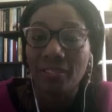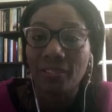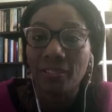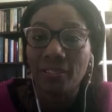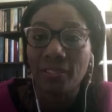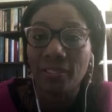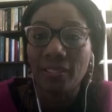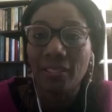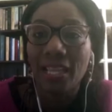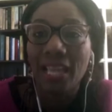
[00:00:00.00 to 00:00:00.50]

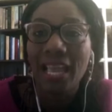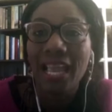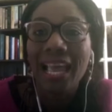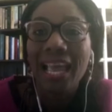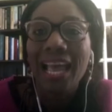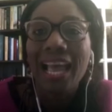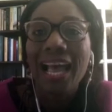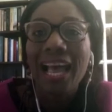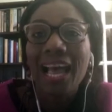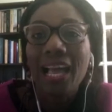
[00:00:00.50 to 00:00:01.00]
president,
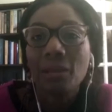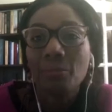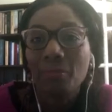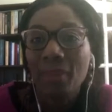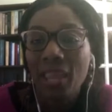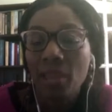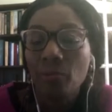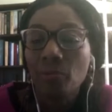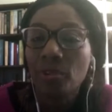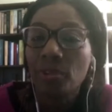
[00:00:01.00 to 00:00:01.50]
and
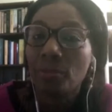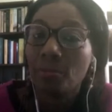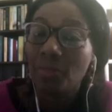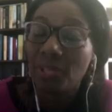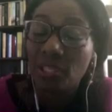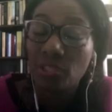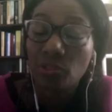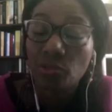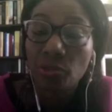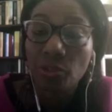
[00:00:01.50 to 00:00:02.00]
met with the
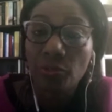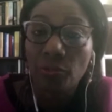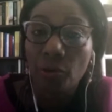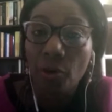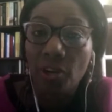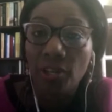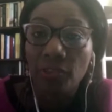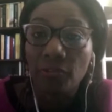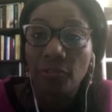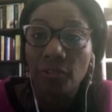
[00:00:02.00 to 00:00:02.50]
Ministry of
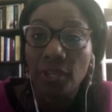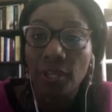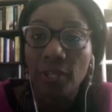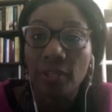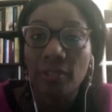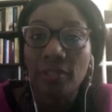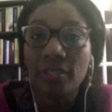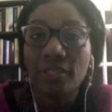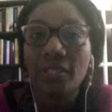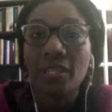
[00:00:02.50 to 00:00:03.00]
Foreign
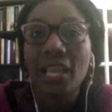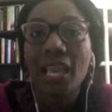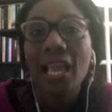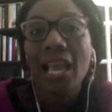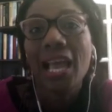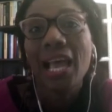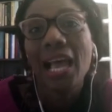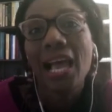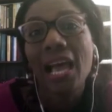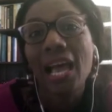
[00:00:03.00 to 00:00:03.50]
Affairs
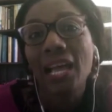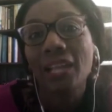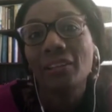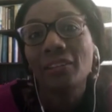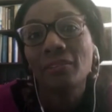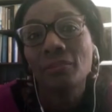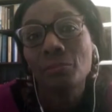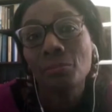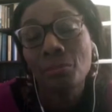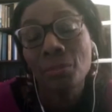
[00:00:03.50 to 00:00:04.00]

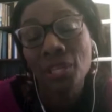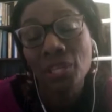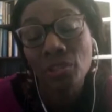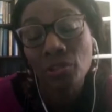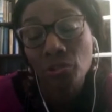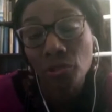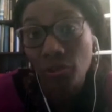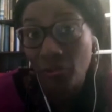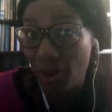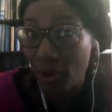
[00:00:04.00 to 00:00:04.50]
and
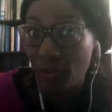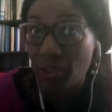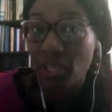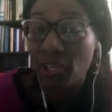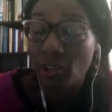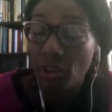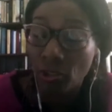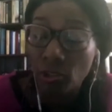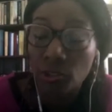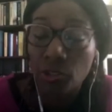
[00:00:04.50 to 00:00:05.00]
Ministry of
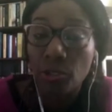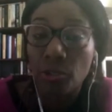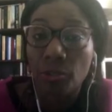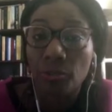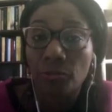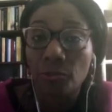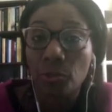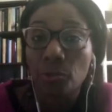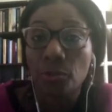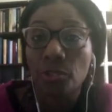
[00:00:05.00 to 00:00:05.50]
Agriculture,
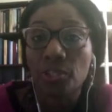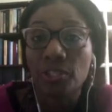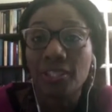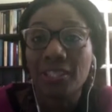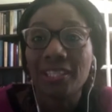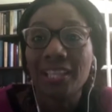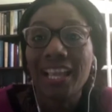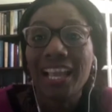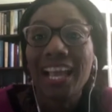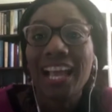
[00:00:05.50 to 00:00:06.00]
of
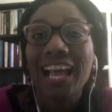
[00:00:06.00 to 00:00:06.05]
course,